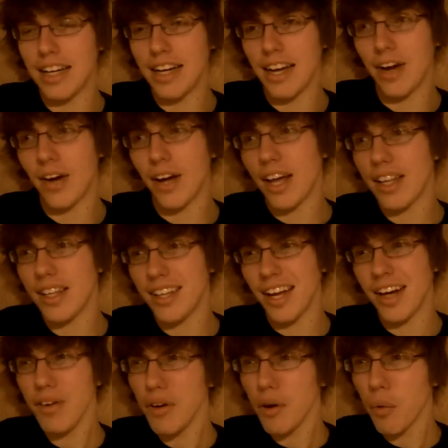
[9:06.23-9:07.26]
Now, I
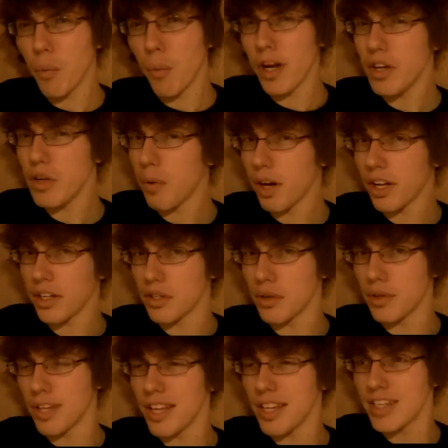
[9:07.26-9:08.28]
don't know when you want to
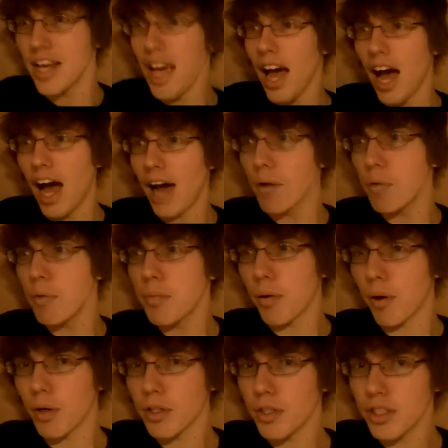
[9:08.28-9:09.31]
do this. I would
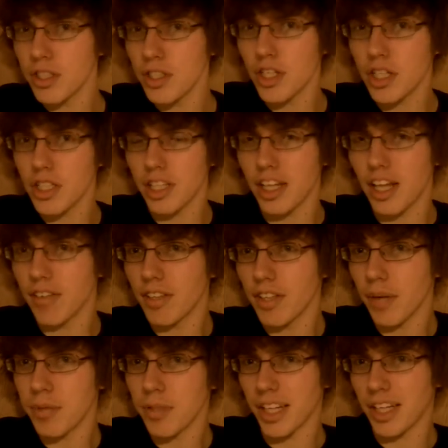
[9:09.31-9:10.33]
personally suggest leveling
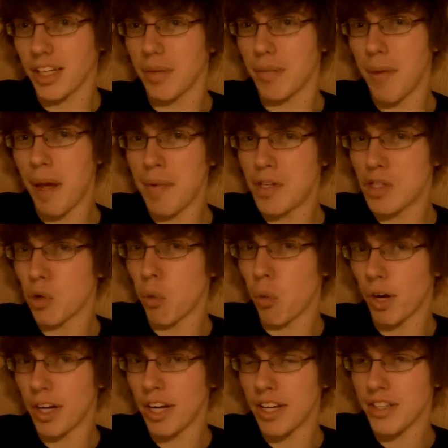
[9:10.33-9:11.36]
her up to like maybe
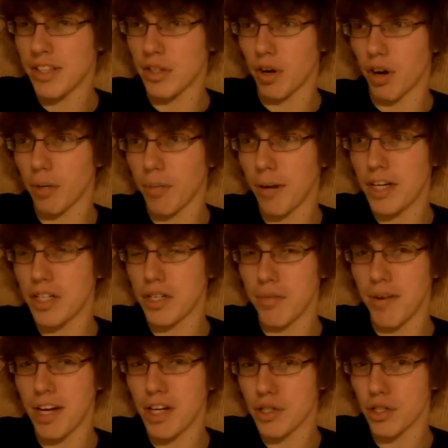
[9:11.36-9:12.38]
20 as a Dark Mage to
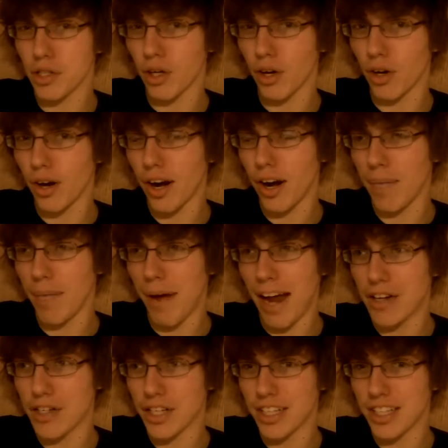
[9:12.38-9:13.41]
make sure her
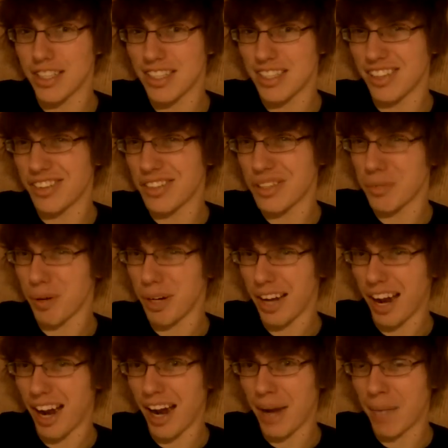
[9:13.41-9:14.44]
magic still is pretty
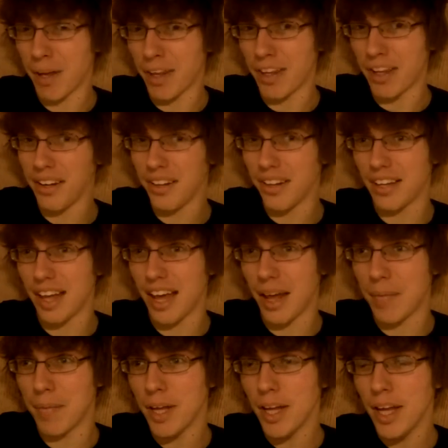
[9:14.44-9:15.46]
high by the end of the game.